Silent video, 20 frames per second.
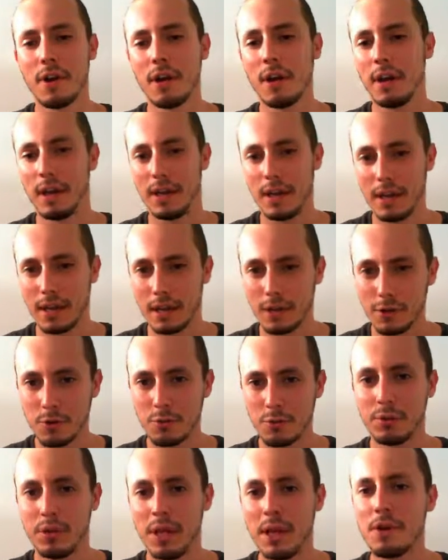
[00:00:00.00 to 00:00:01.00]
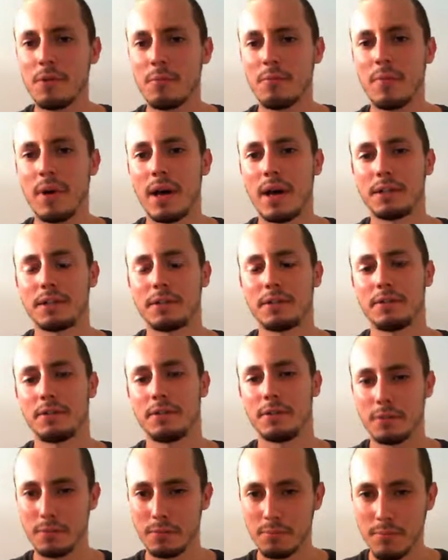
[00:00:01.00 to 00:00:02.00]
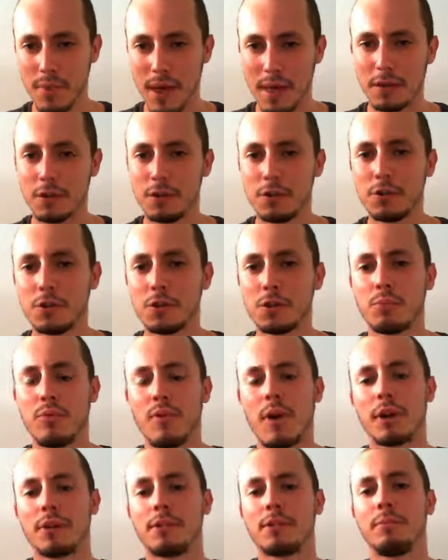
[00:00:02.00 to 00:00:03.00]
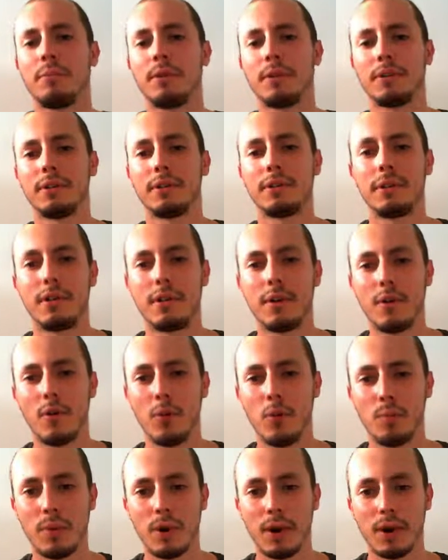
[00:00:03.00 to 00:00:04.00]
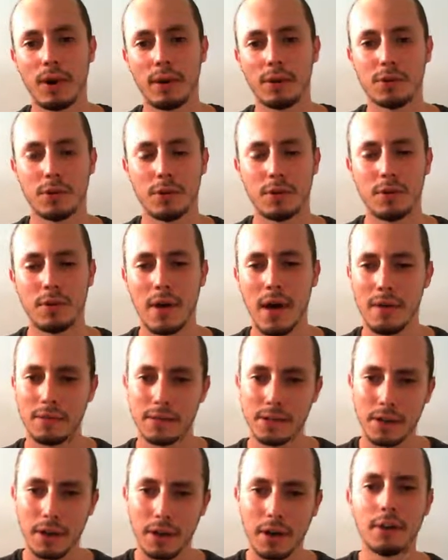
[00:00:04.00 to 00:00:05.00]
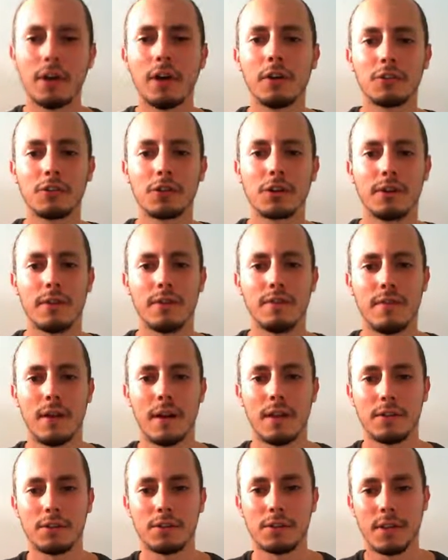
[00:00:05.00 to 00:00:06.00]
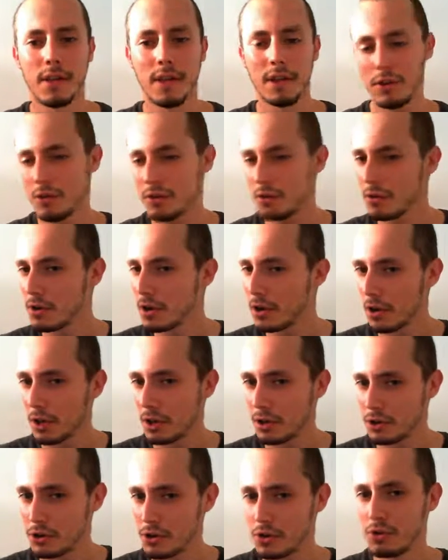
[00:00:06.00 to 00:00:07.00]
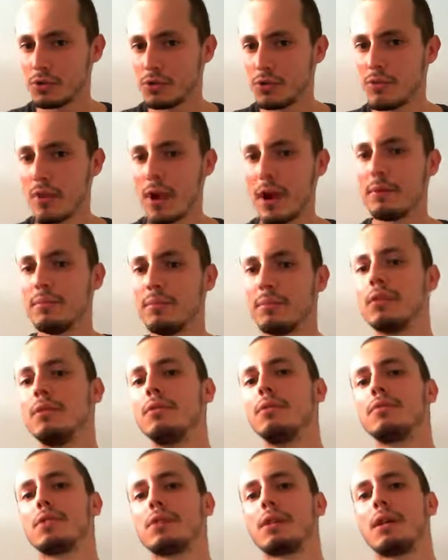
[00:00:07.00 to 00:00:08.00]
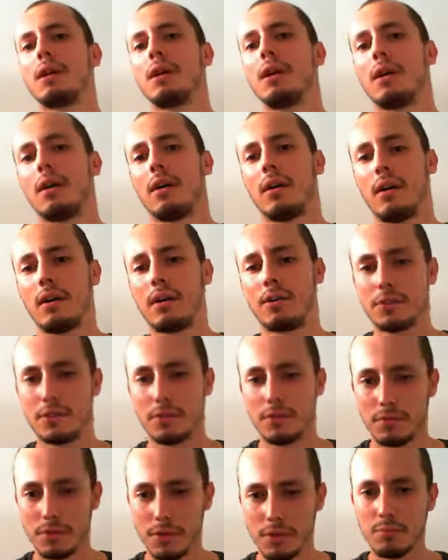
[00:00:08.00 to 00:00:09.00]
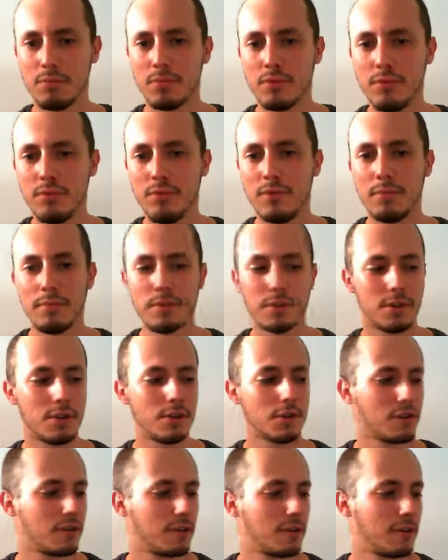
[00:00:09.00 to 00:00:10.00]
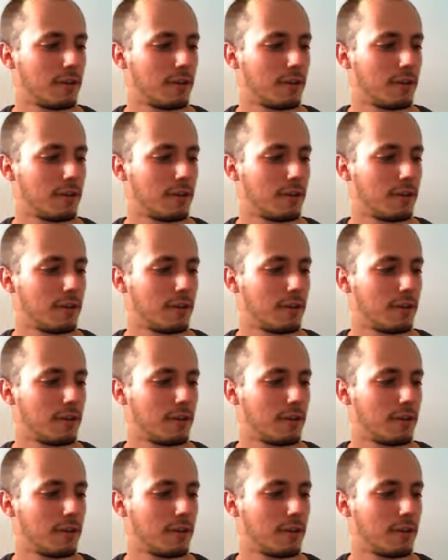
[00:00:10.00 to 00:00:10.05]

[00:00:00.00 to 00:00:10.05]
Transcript: and you play your best, you manage to surprise your opponent in the opening, so you have a psychological advantage. Then you choose great moves, so you improve your position,